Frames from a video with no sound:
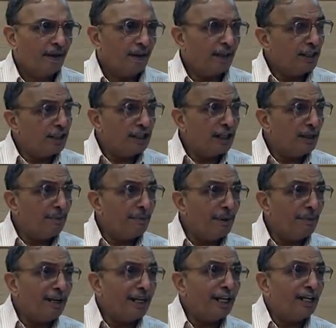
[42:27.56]
Digital
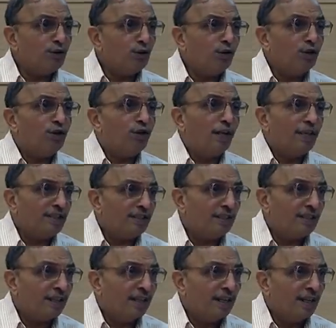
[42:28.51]
memory has no
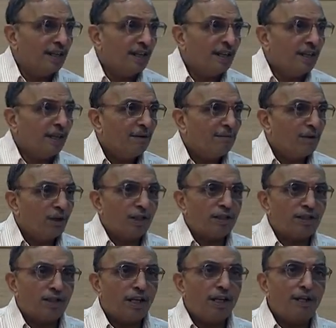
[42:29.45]
choice,
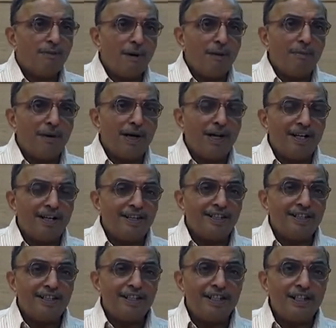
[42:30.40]
because remember,
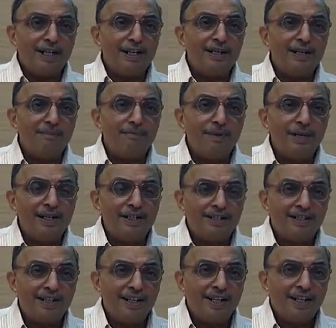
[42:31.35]
digital
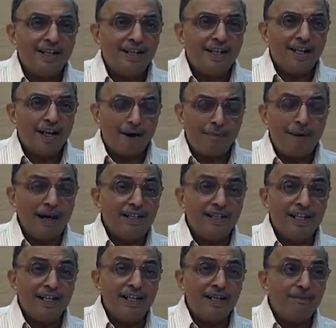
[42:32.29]
numbers,
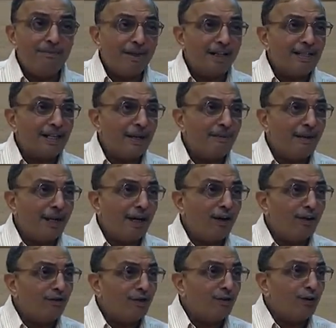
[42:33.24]
binary numbers are made
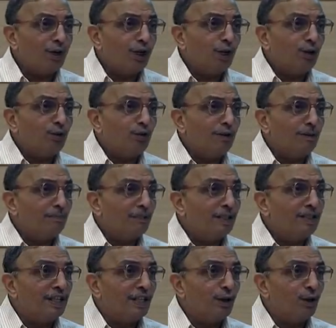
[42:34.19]
out of only two
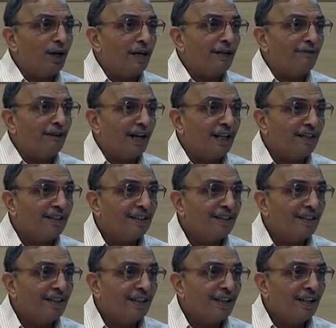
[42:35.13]
symbols, 0 and 1,
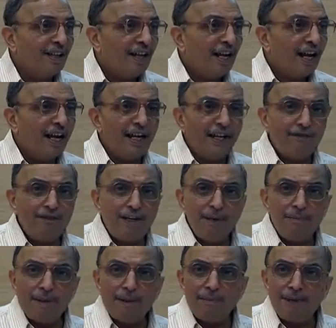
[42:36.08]
and
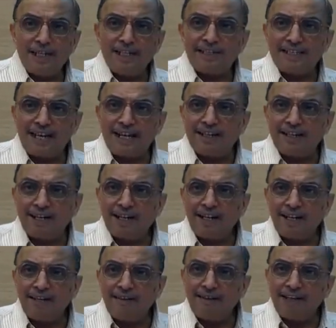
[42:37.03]
every memory cell
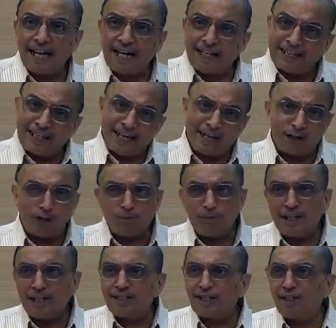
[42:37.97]
will either have to
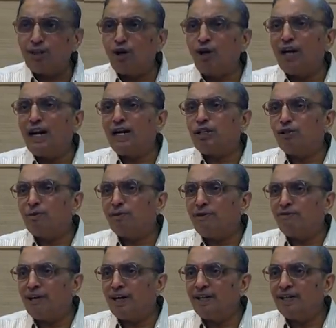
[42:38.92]
be a 0 or has to
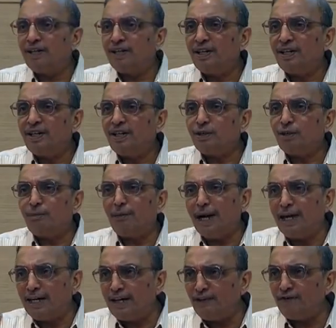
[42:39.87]
be 1. So
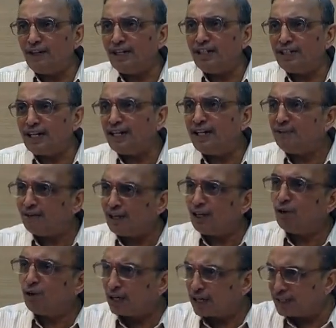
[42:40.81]
by definition, every
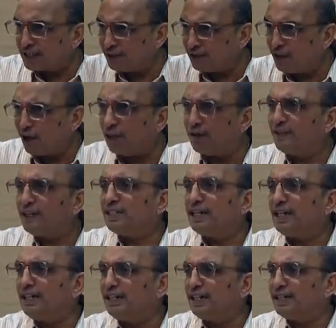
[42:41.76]
location will always
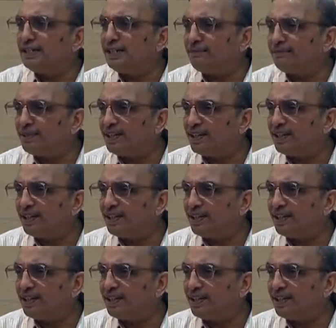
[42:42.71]
contain something.